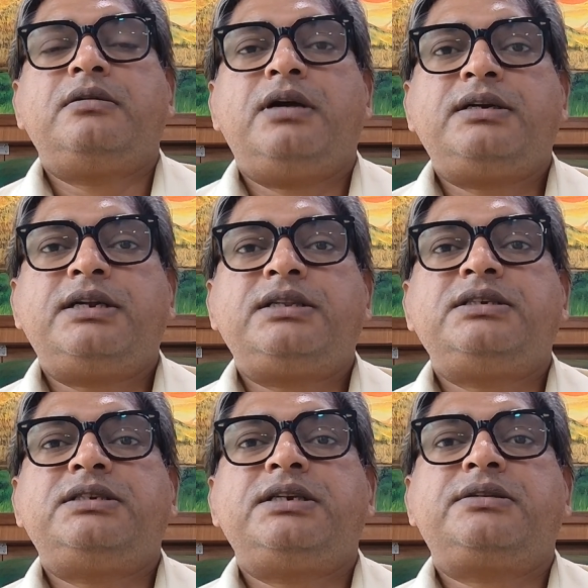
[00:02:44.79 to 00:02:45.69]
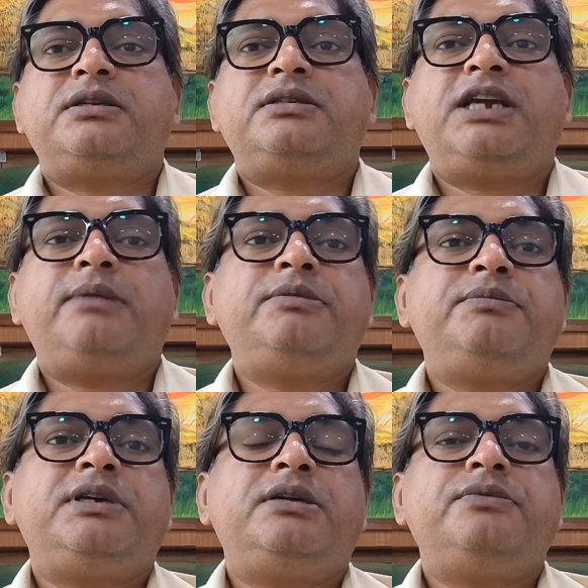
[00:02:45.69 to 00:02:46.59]
under this section shall be
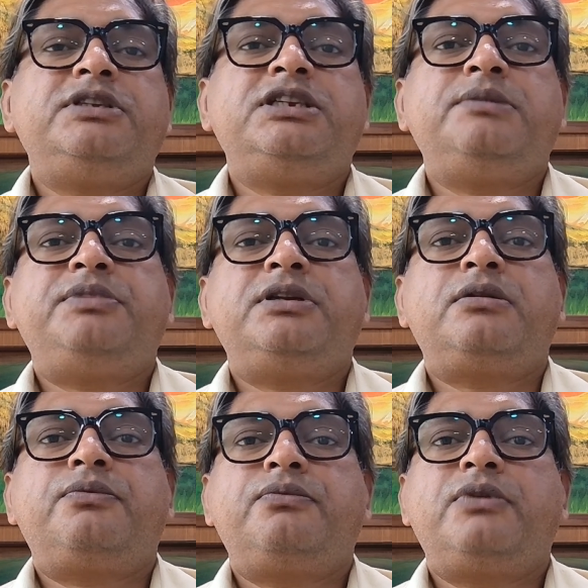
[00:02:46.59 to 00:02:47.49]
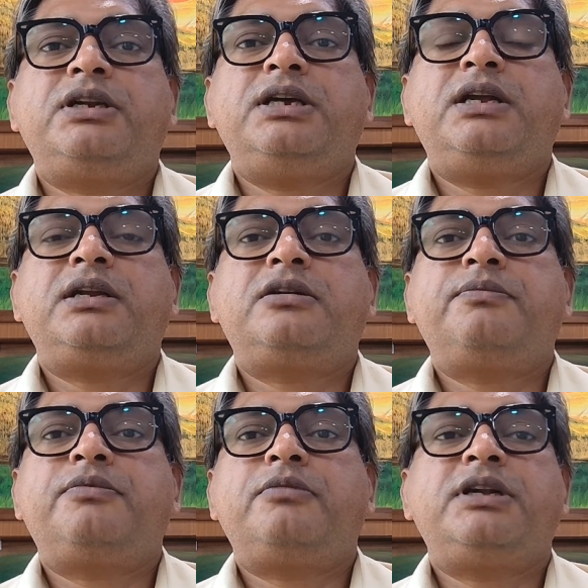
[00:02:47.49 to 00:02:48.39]
made within a period of 1 year
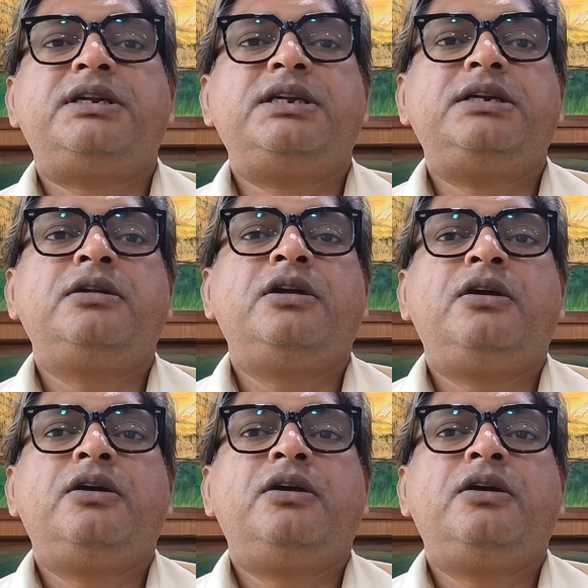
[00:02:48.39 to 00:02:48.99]
reckoned from the date